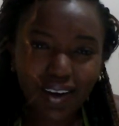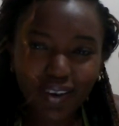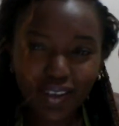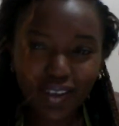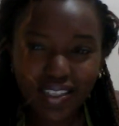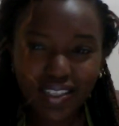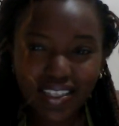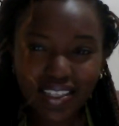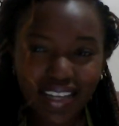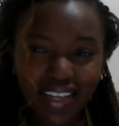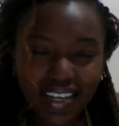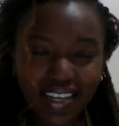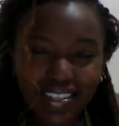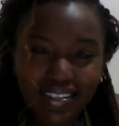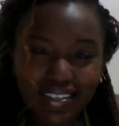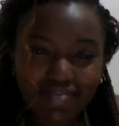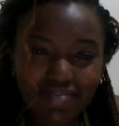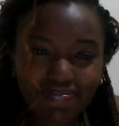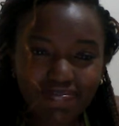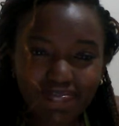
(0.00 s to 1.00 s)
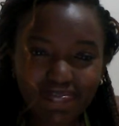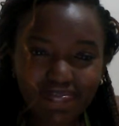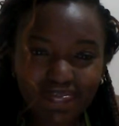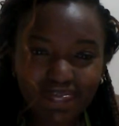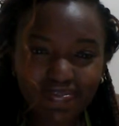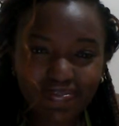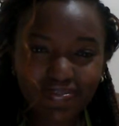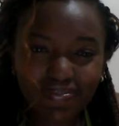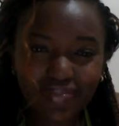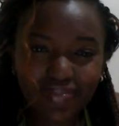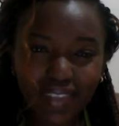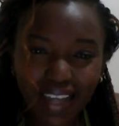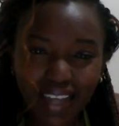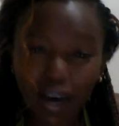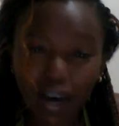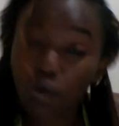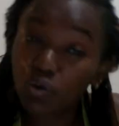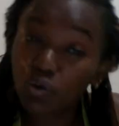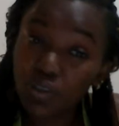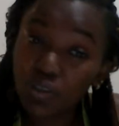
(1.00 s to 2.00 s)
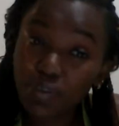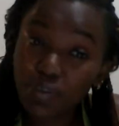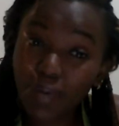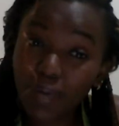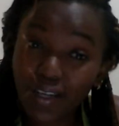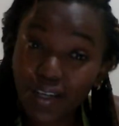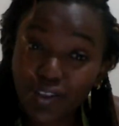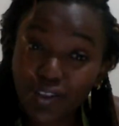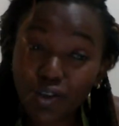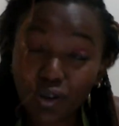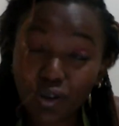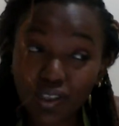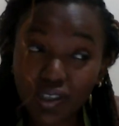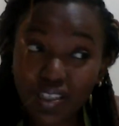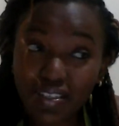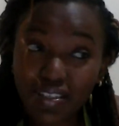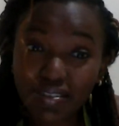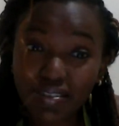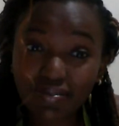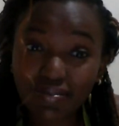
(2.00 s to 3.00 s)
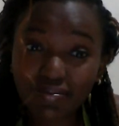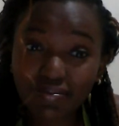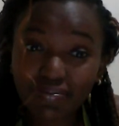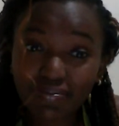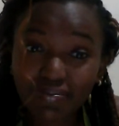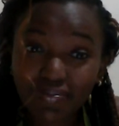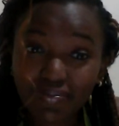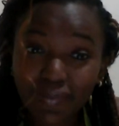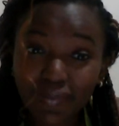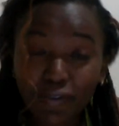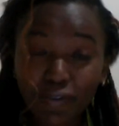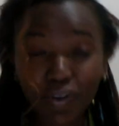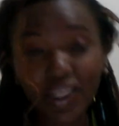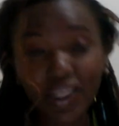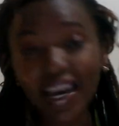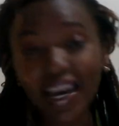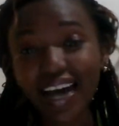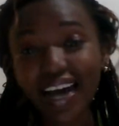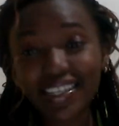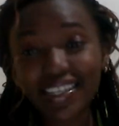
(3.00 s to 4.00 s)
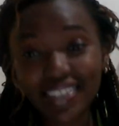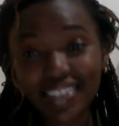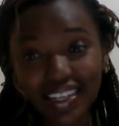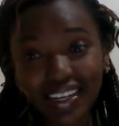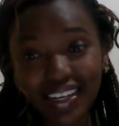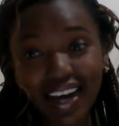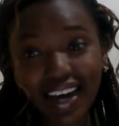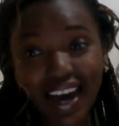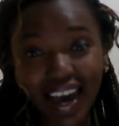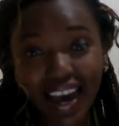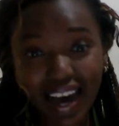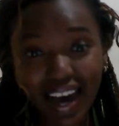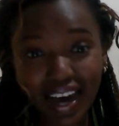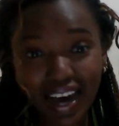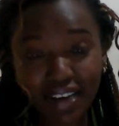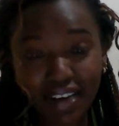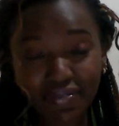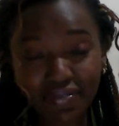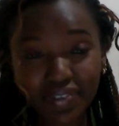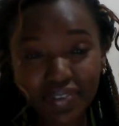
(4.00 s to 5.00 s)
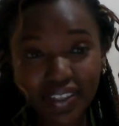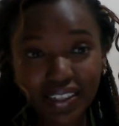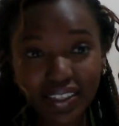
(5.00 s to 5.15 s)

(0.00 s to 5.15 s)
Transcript: God says they are good, but not for the agenda I have